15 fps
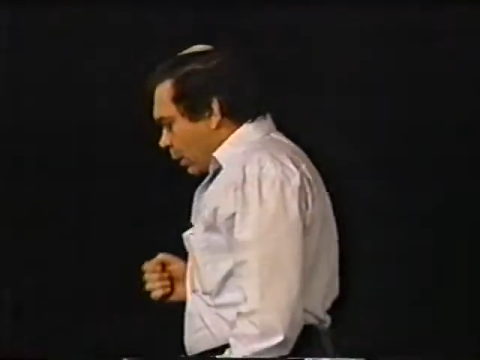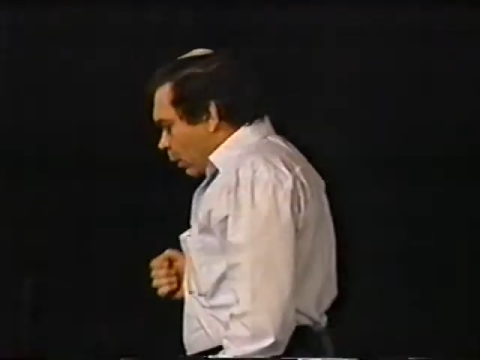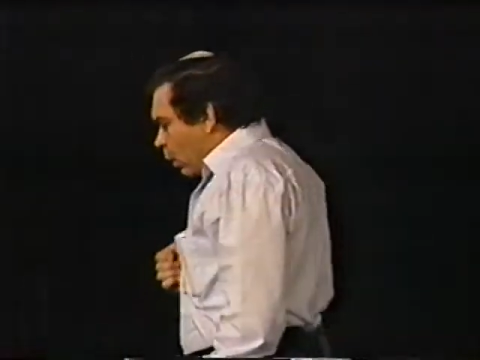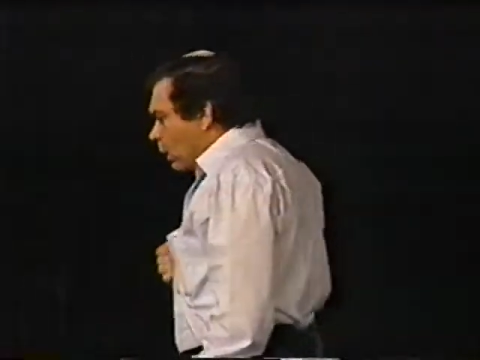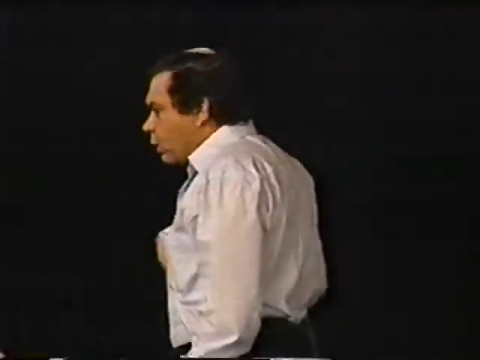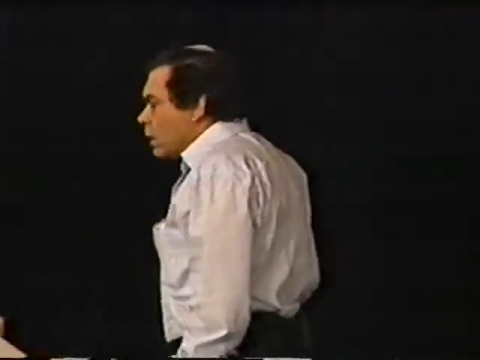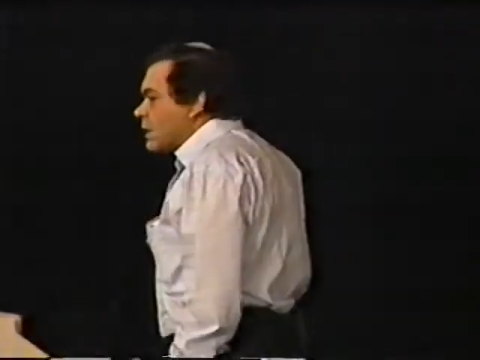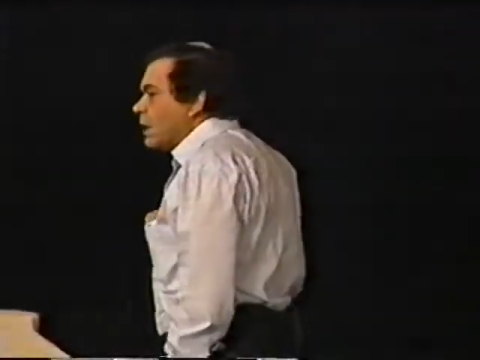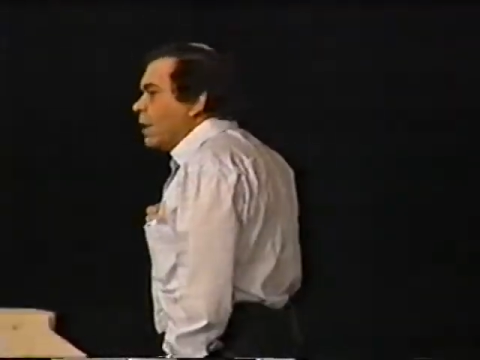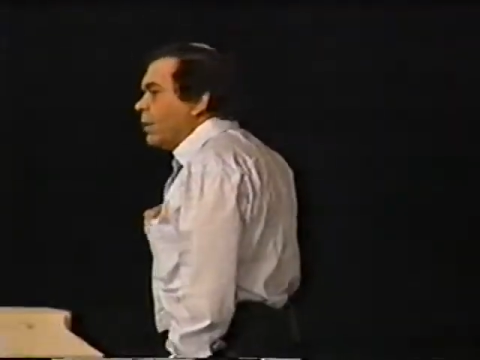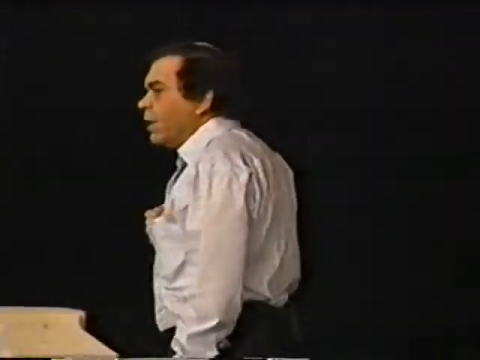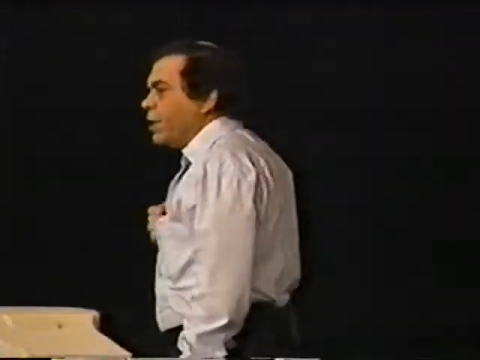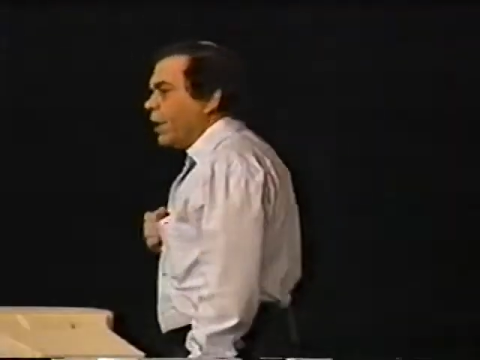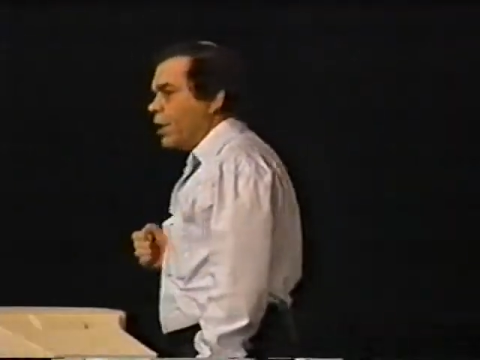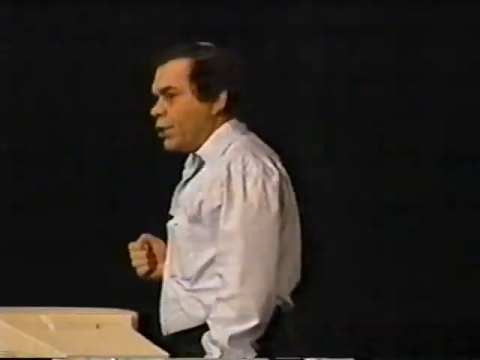What was the
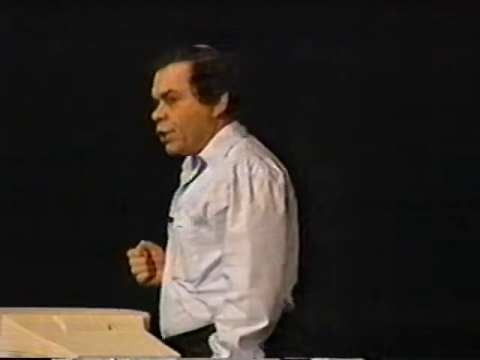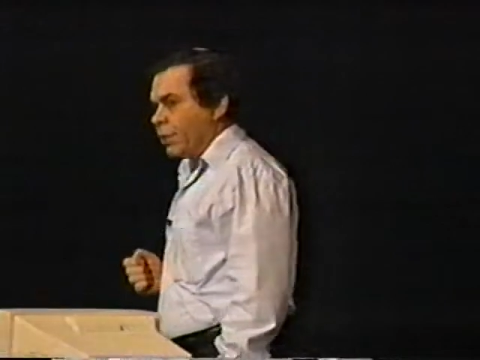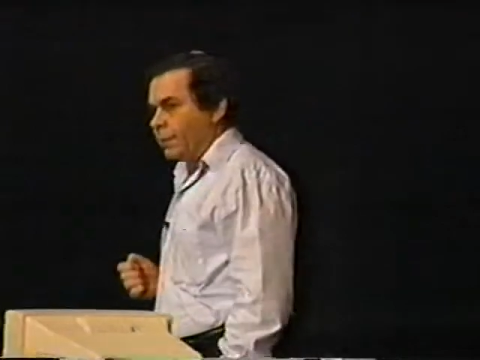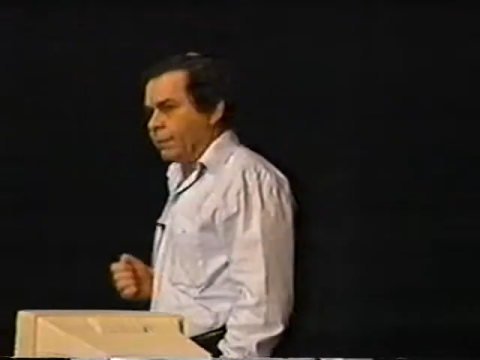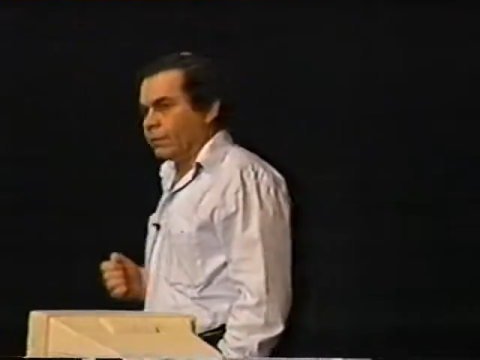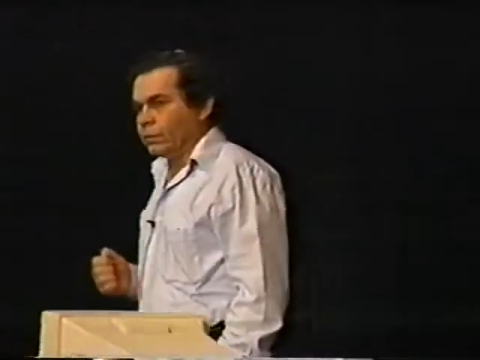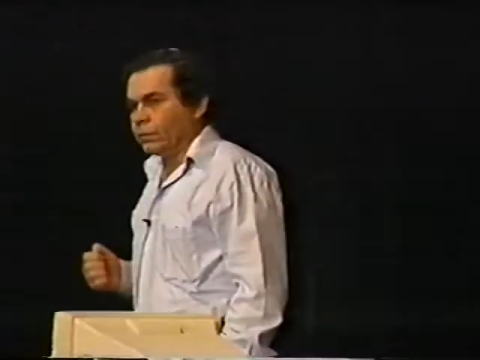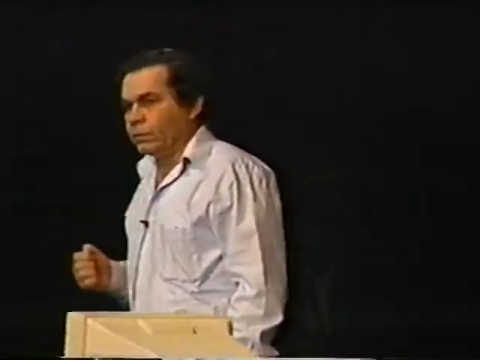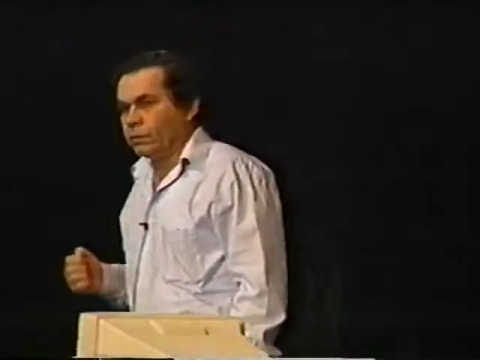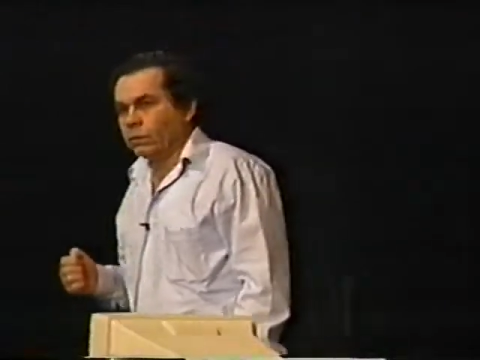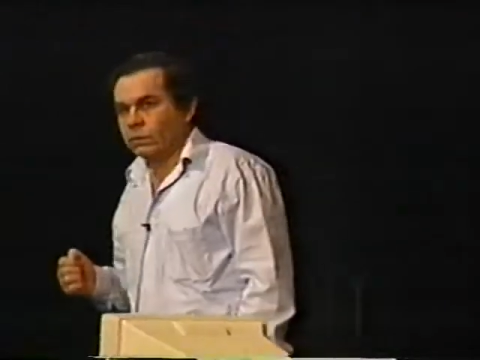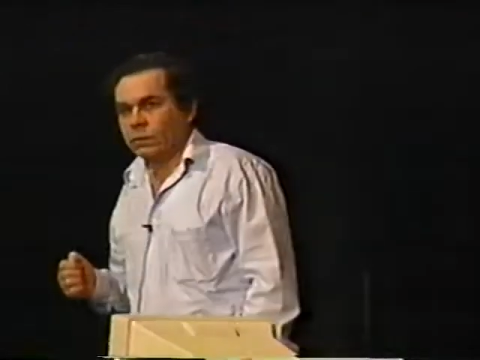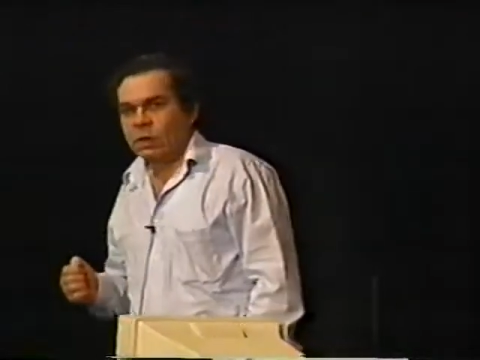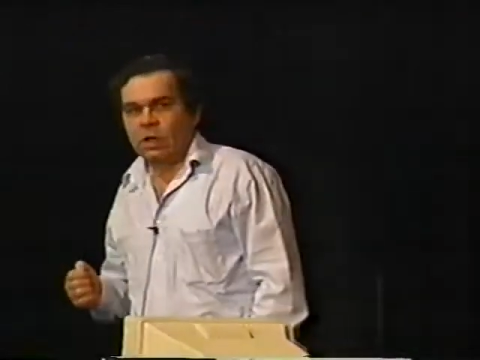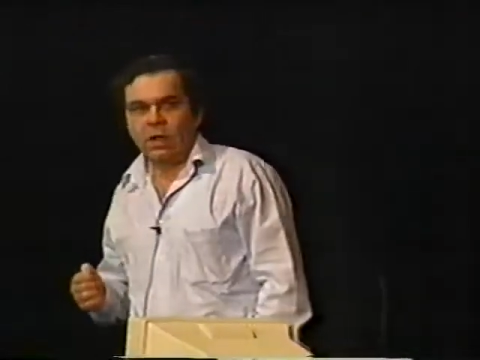limitation
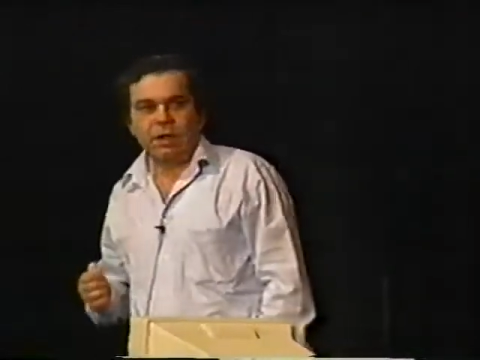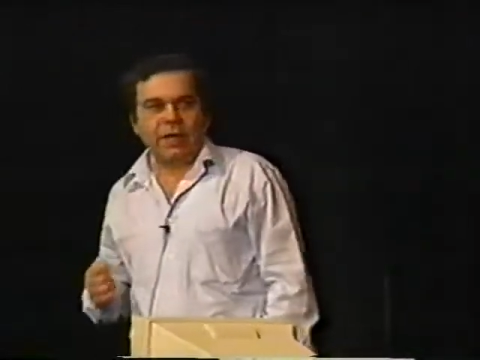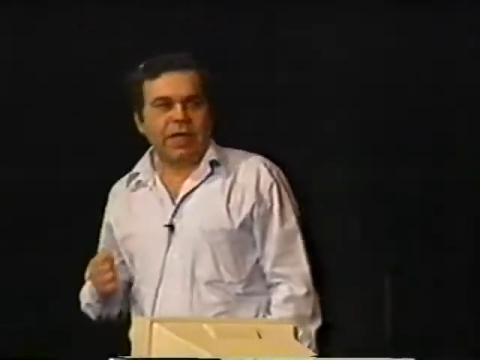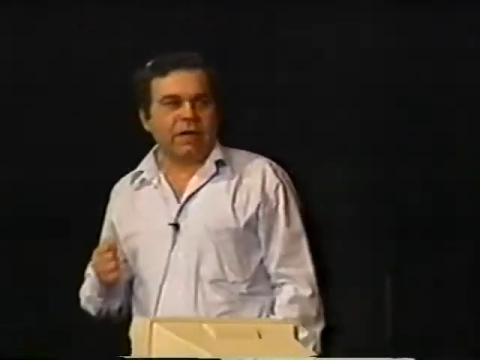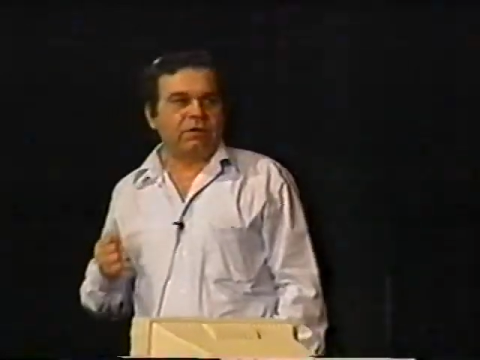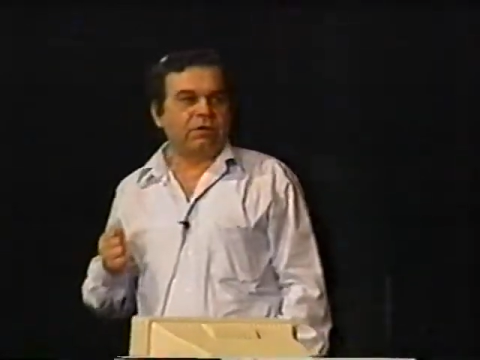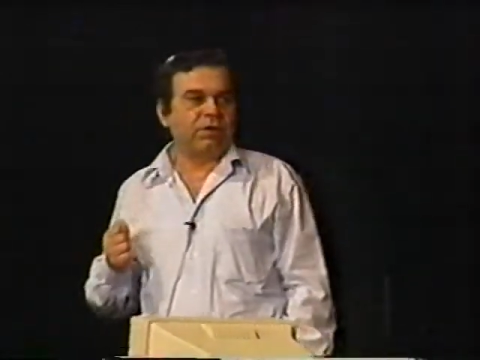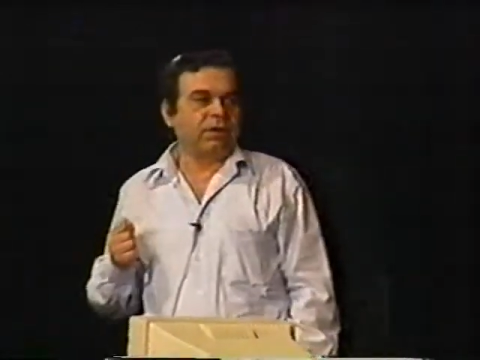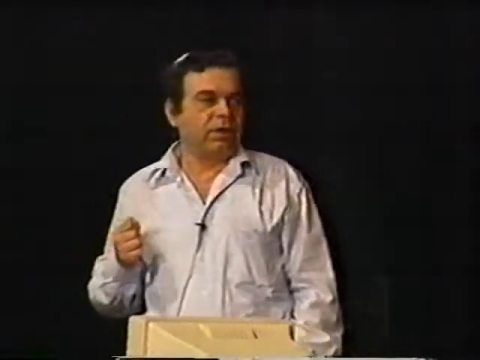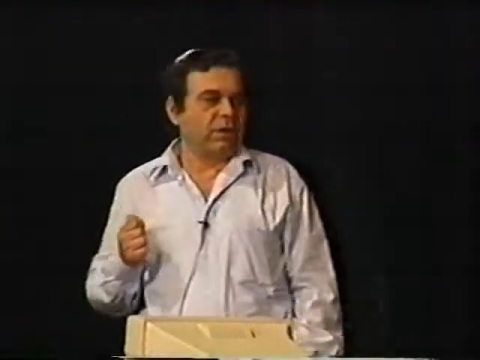that